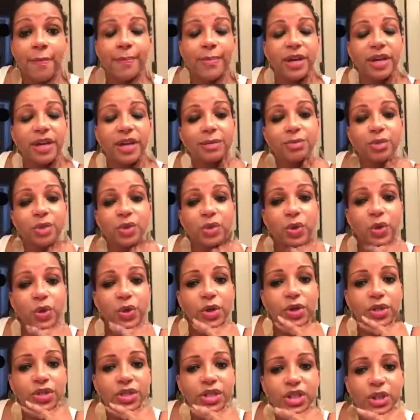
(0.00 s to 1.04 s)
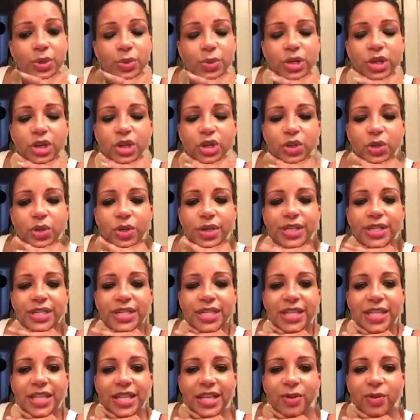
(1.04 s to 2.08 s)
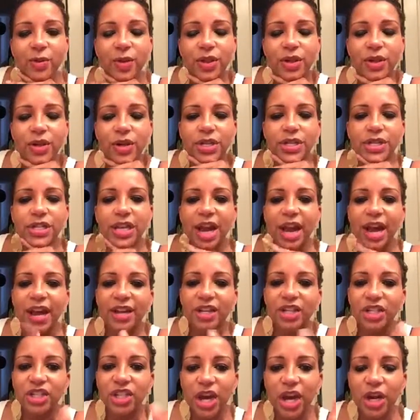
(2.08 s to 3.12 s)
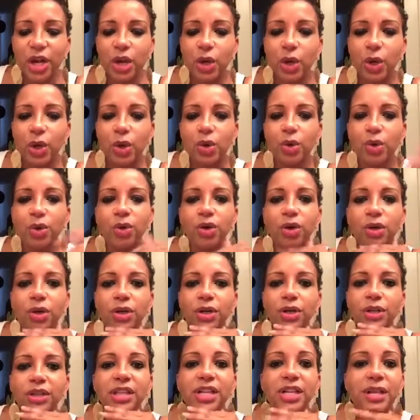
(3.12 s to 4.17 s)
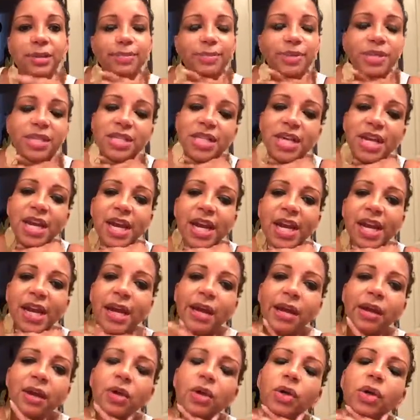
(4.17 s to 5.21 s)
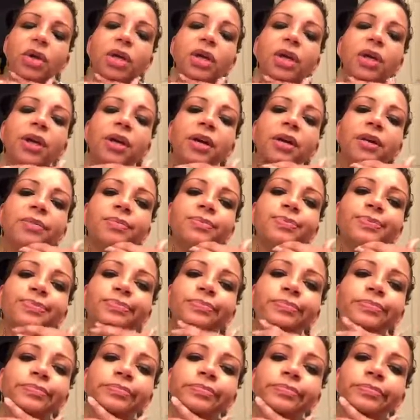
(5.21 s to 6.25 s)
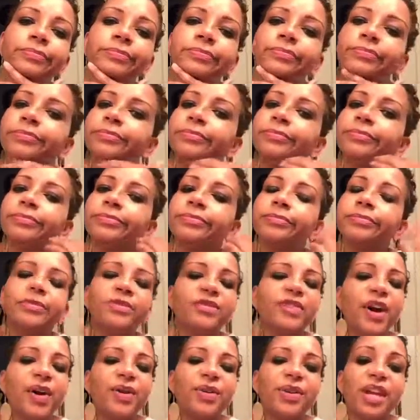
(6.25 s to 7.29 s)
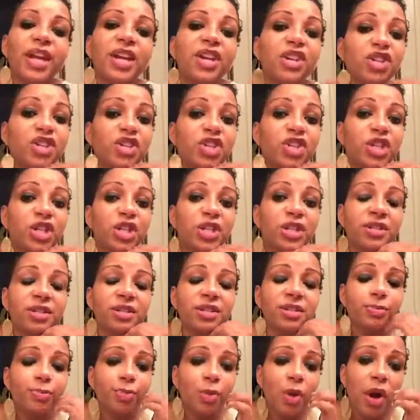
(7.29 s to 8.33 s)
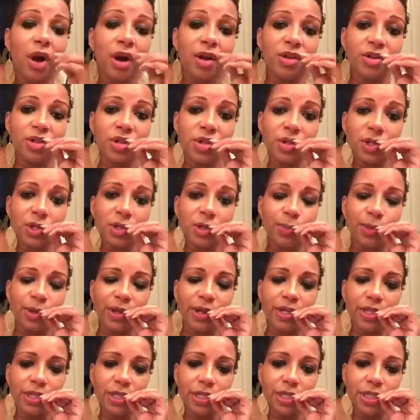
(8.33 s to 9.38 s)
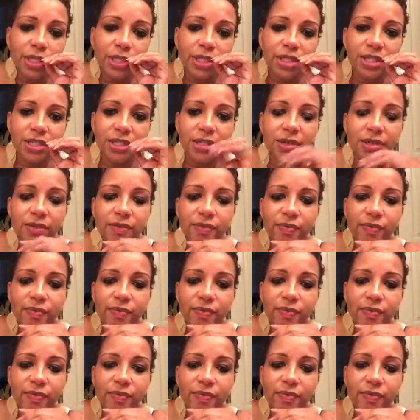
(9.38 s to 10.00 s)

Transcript: makeup tutorials that you would enjoy seeing, whether it's eyeshadow or lipstick or foundations, bronzers, blushes?